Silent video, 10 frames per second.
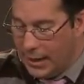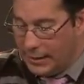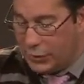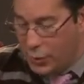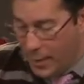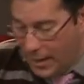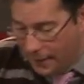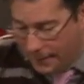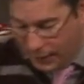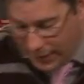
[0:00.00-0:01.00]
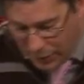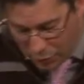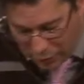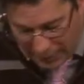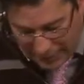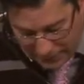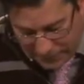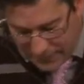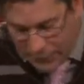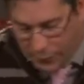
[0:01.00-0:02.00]
And so you may not feel like you're
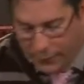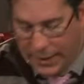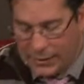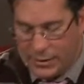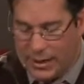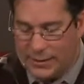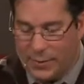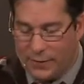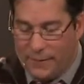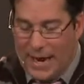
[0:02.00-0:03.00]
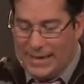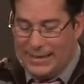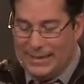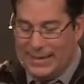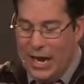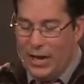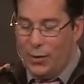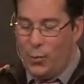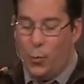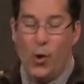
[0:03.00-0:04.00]
gifted to evangelize, but the fact is,
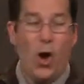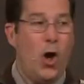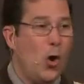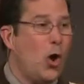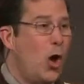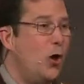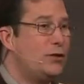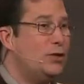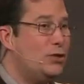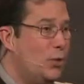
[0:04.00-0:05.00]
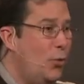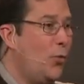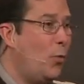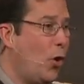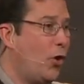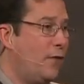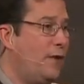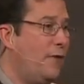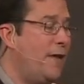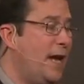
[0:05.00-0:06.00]
we're all called to do the work of
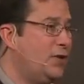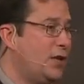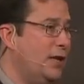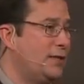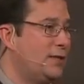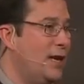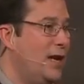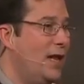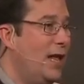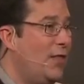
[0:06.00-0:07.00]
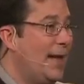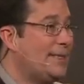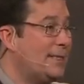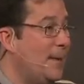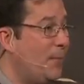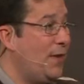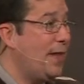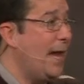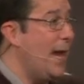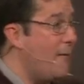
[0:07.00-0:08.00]
the evangelist. That's something
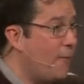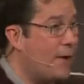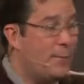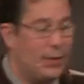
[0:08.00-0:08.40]
that every